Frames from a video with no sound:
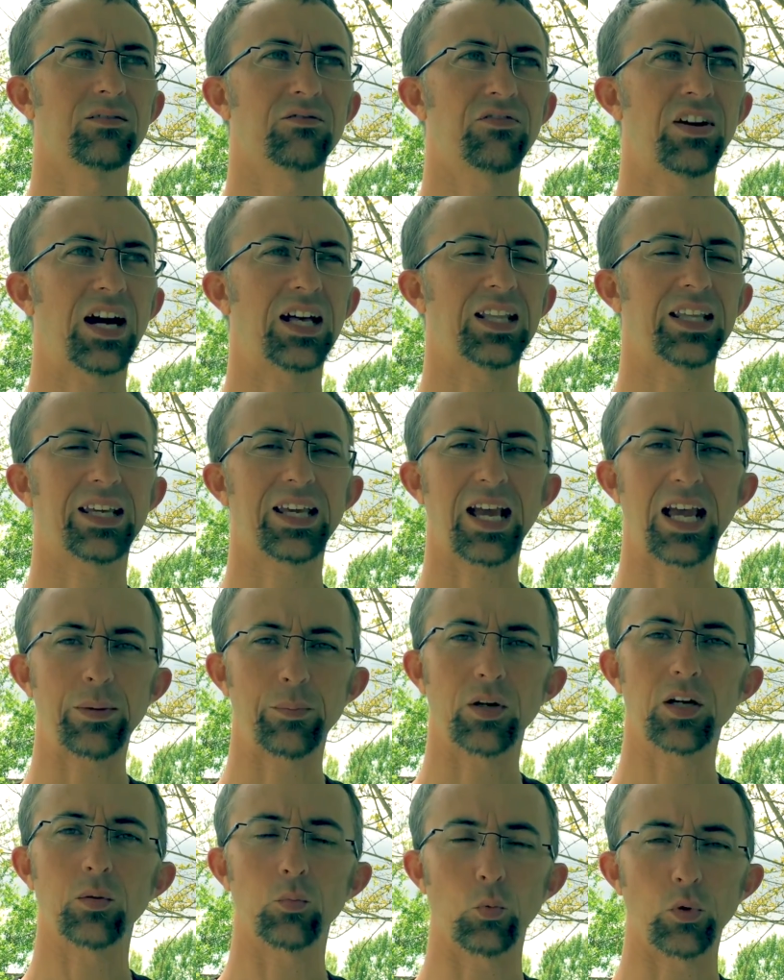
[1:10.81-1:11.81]
finally
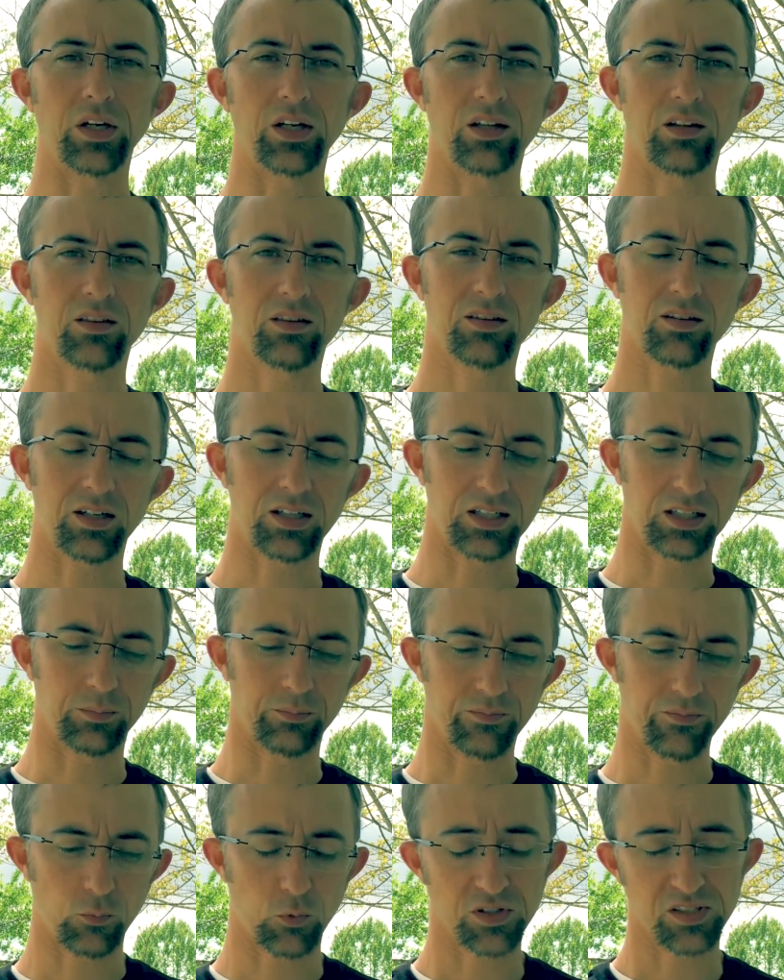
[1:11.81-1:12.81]
came up with
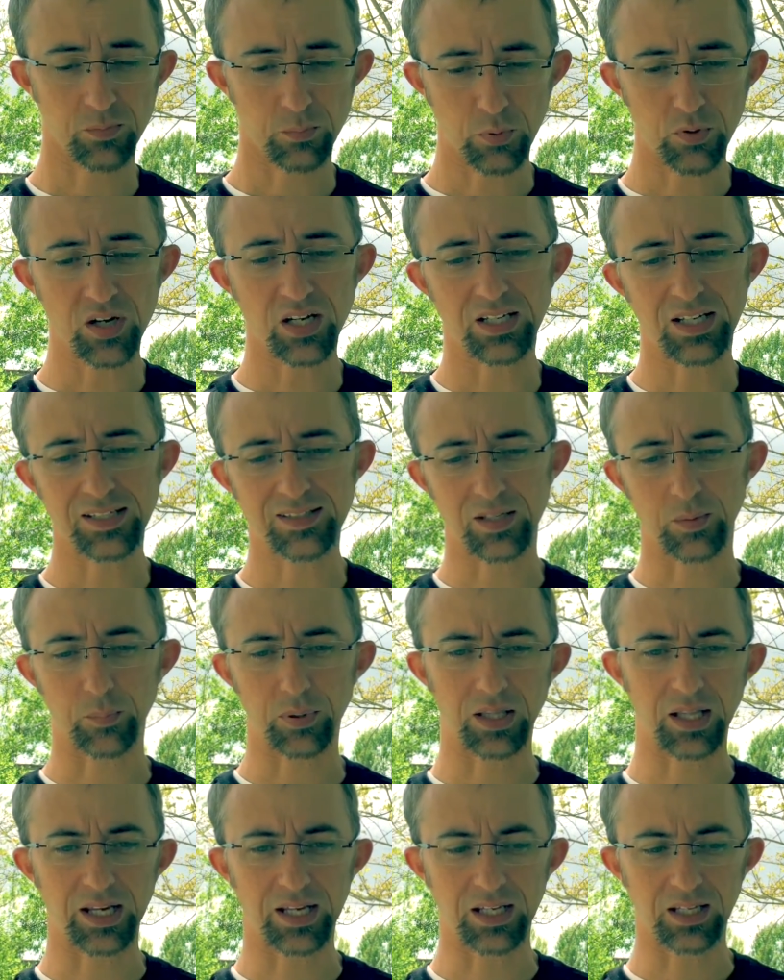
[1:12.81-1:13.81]
was a pretty decent
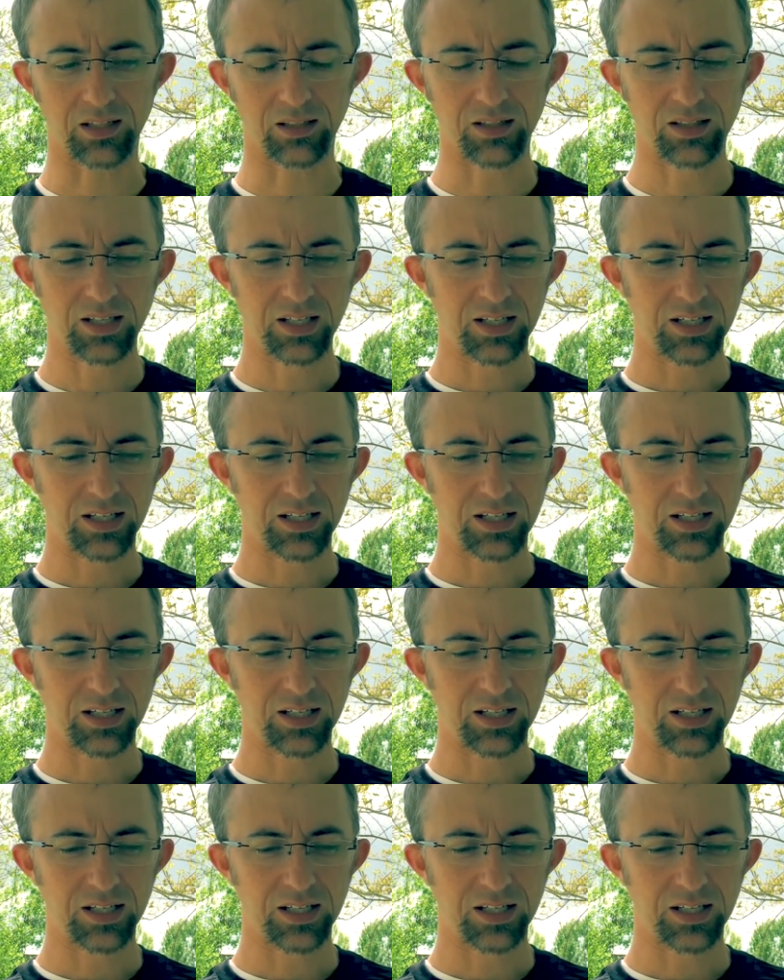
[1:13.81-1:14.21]
plan.